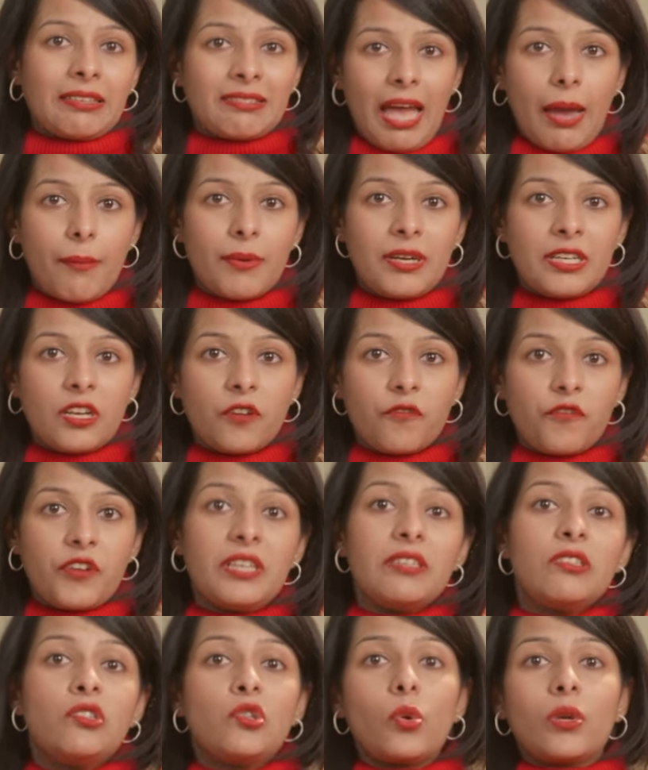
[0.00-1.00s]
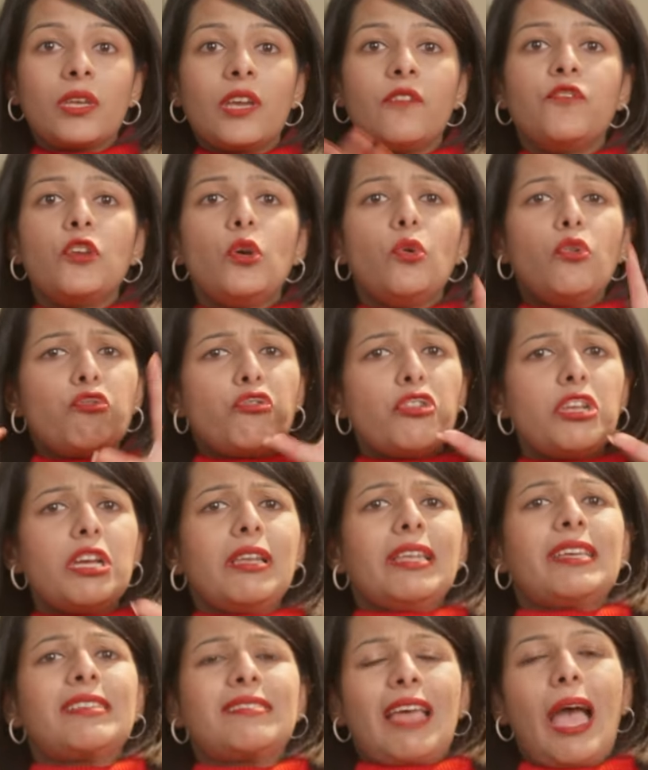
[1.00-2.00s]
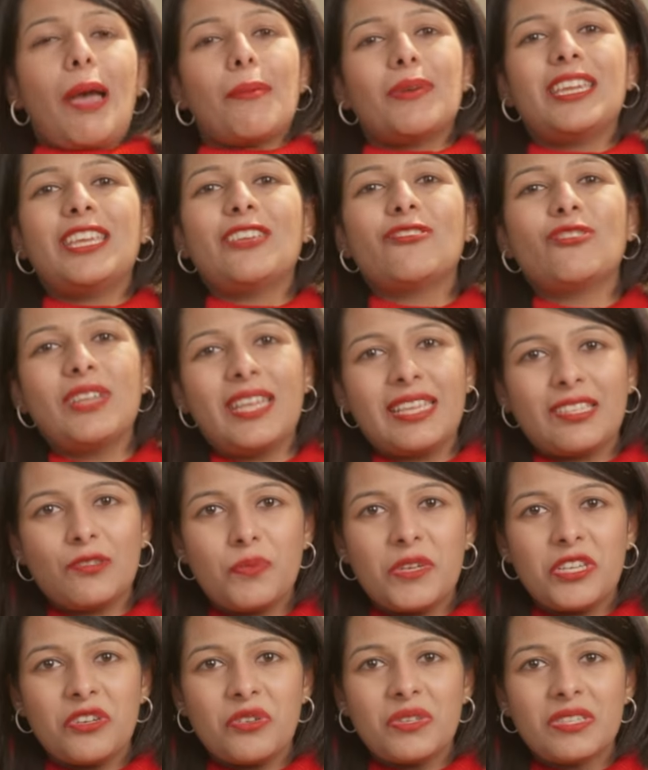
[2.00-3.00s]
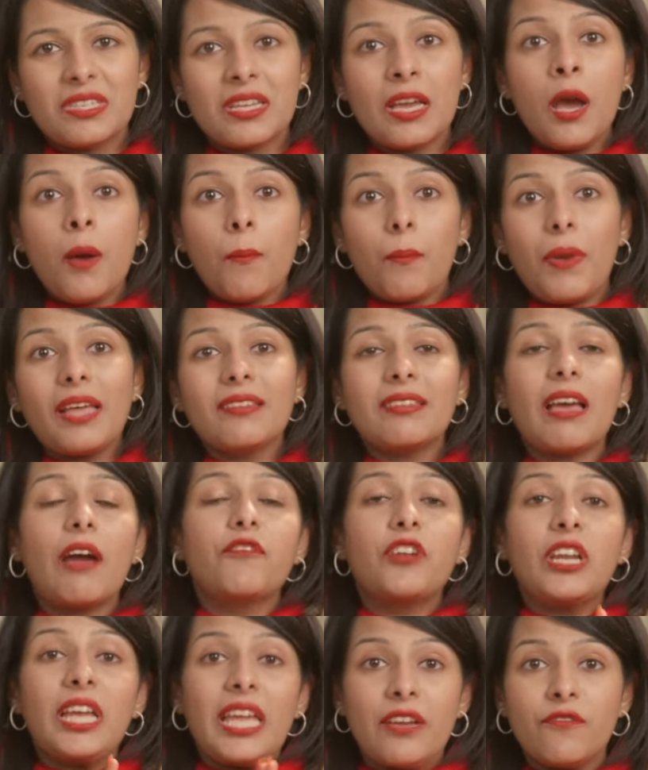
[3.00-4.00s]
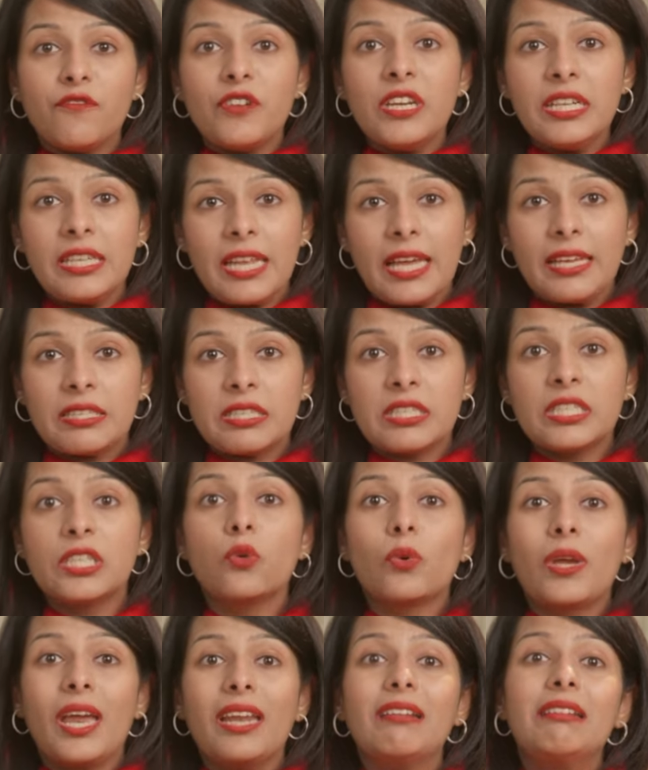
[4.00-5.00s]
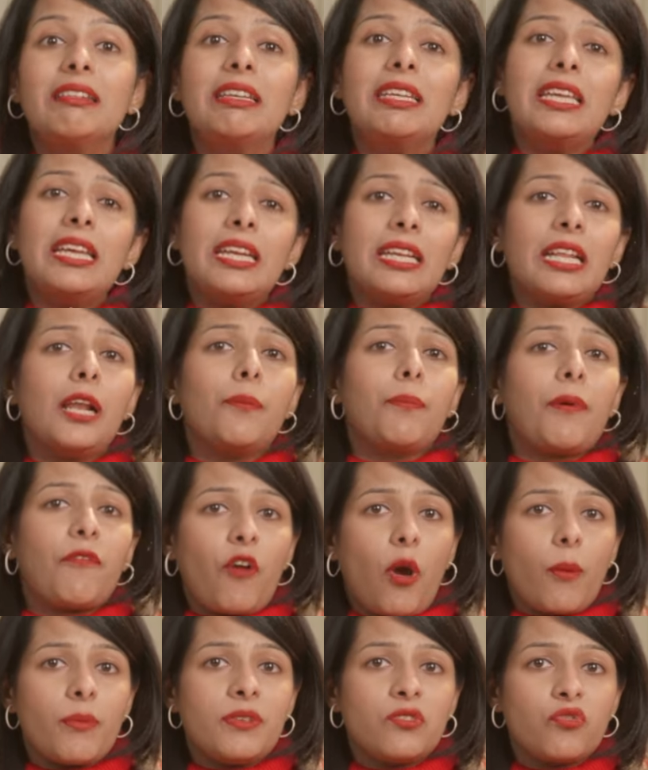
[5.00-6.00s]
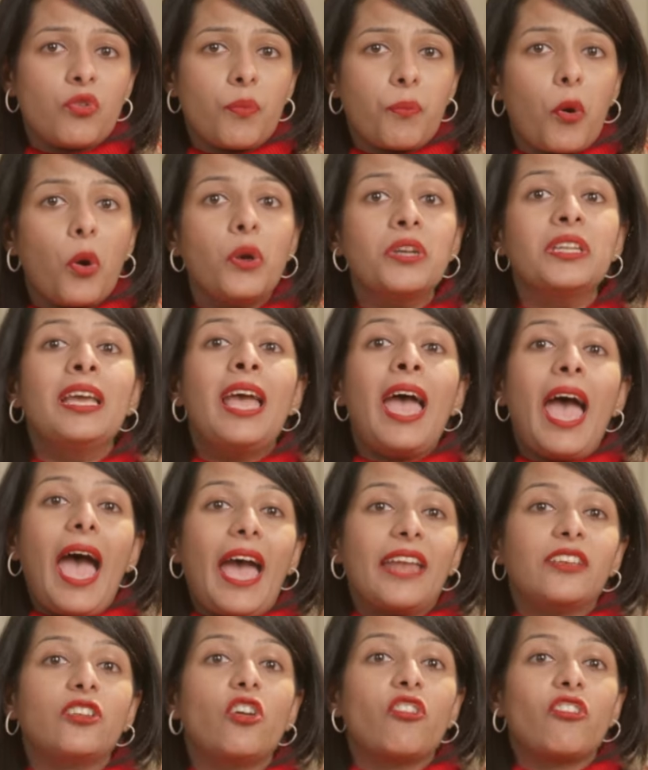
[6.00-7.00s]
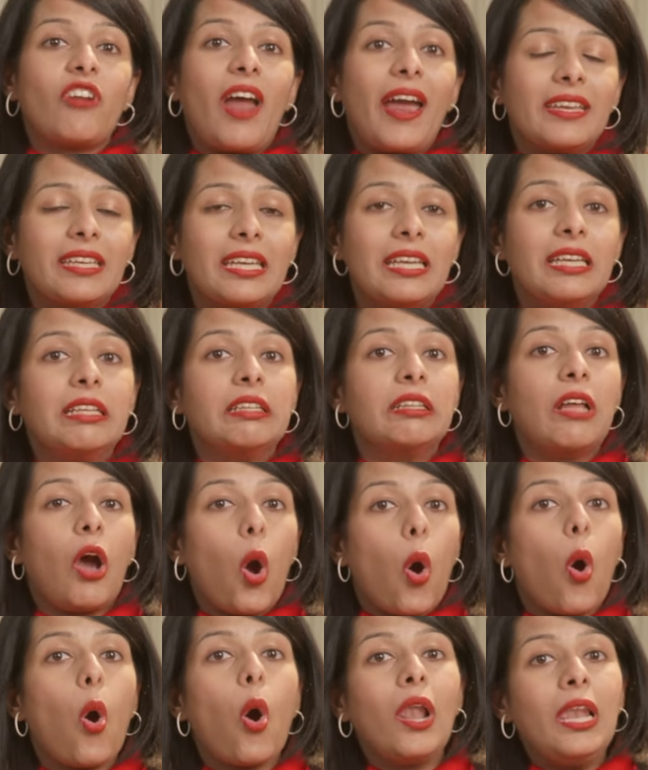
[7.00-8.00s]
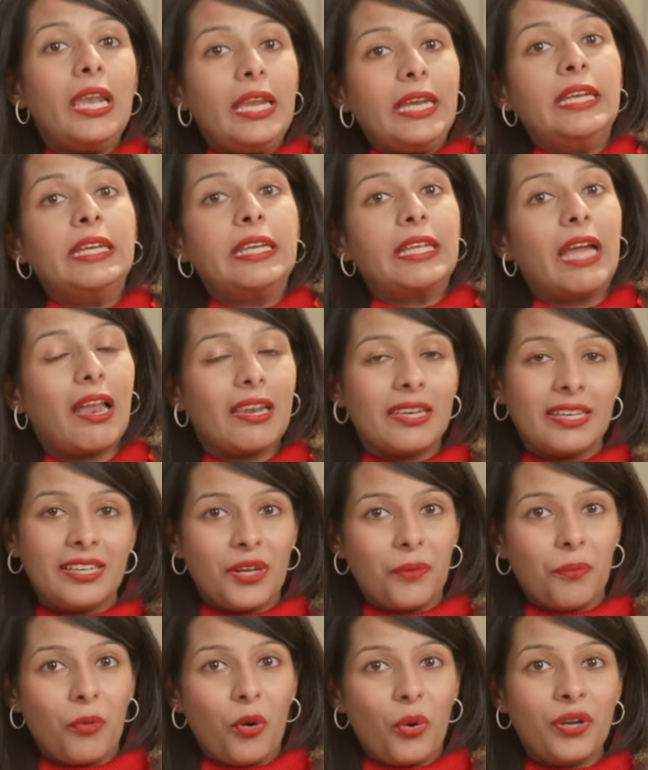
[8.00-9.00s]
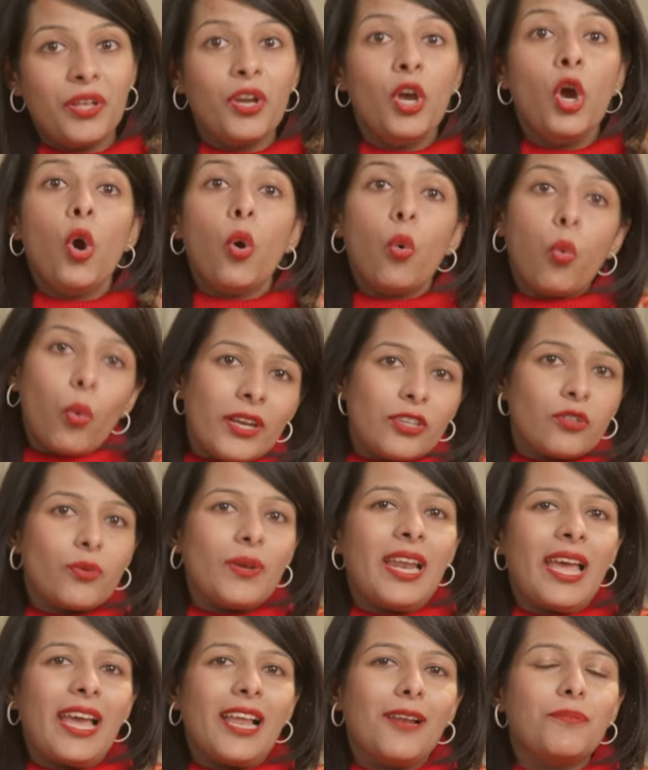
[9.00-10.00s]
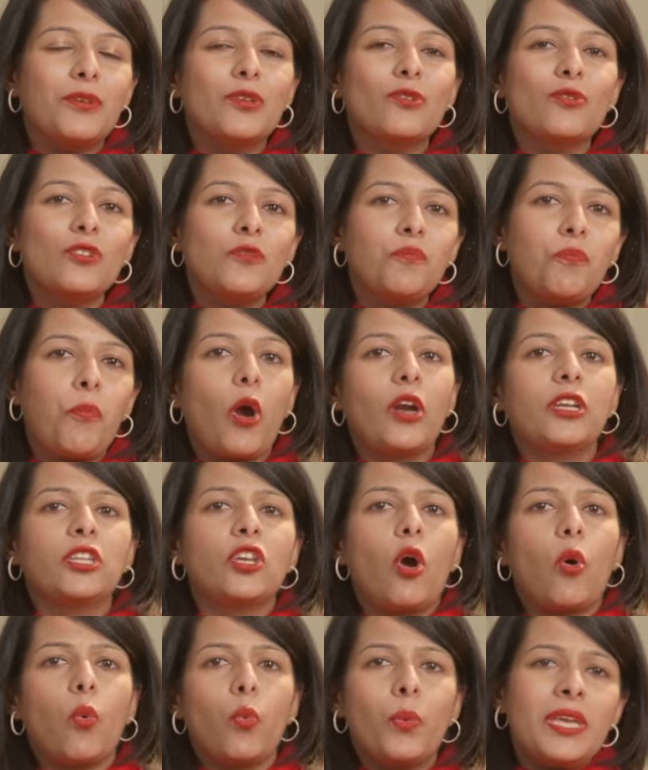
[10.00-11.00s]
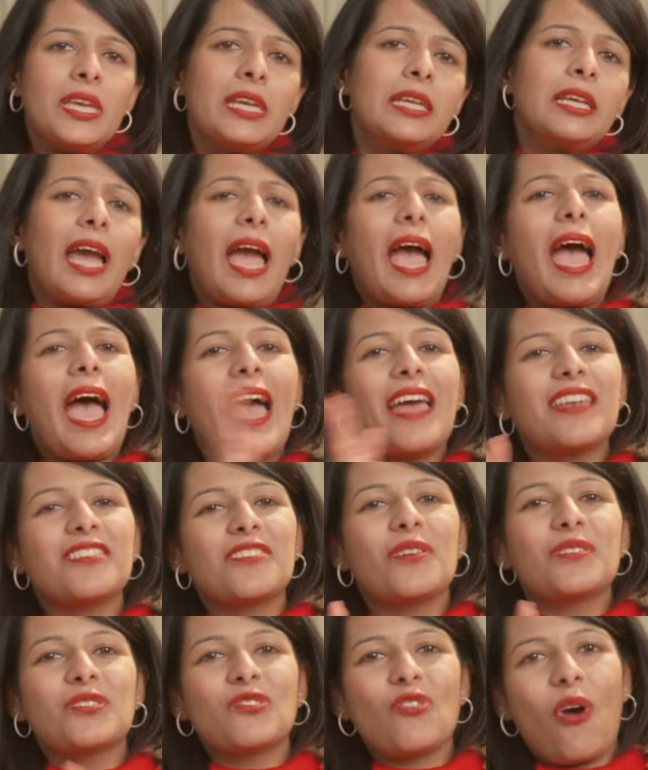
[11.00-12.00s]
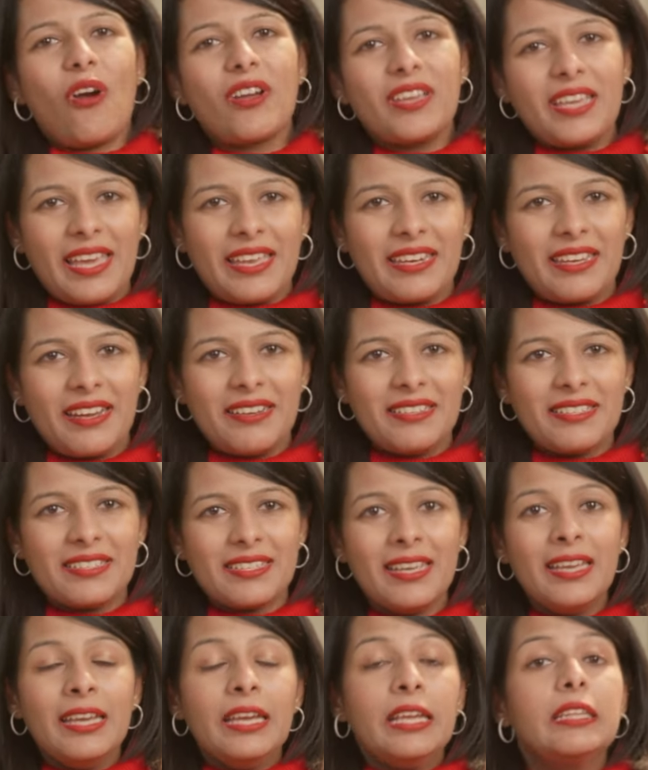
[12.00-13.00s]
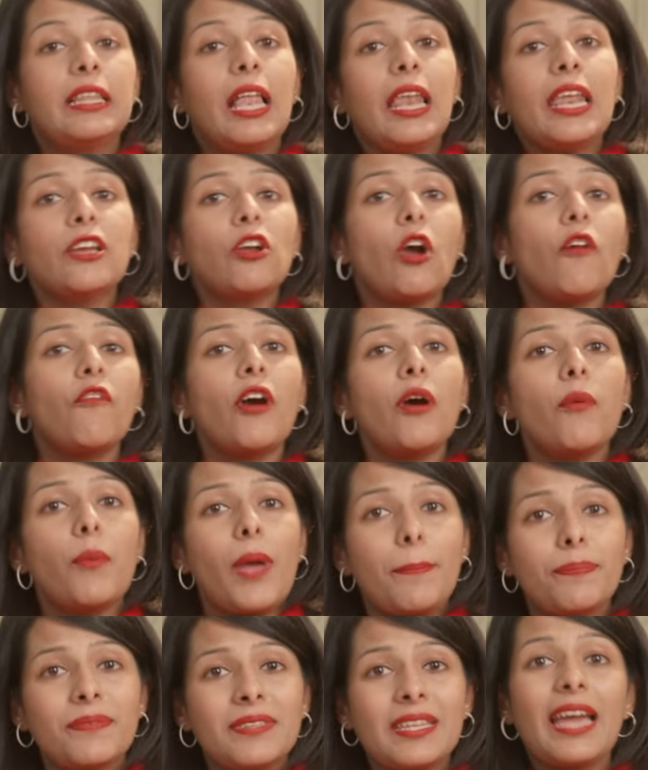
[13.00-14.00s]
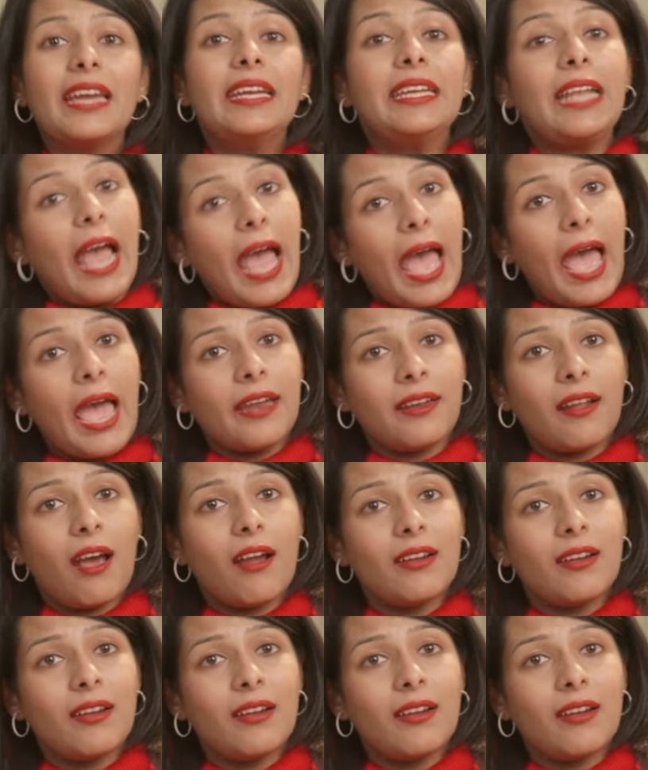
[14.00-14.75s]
exam interface to give you real examination experience. Plus, after every test, you get a detailed performance report and your ranking in the All India leaderboard, which will help you to spot your weak and your strong areas. The link of our website and